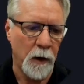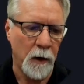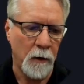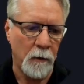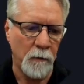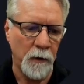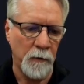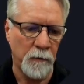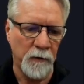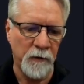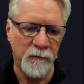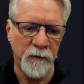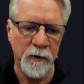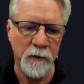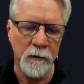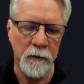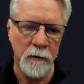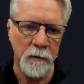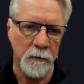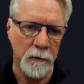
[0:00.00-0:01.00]
We
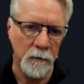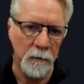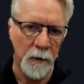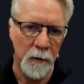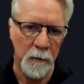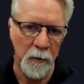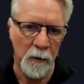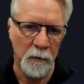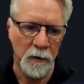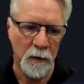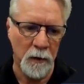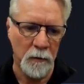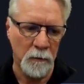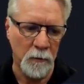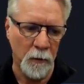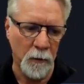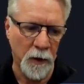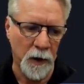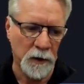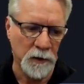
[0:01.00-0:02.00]
reviewed the repo
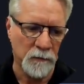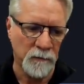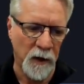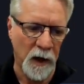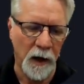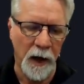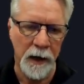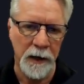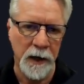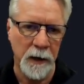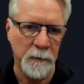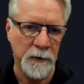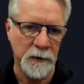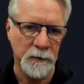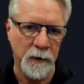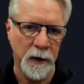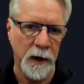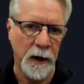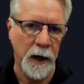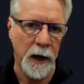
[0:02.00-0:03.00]
location file. I
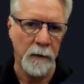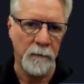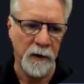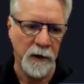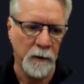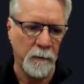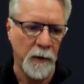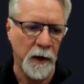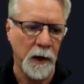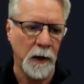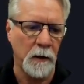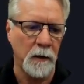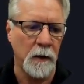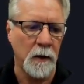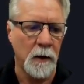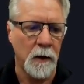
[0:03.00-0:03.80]
demonstrated every command,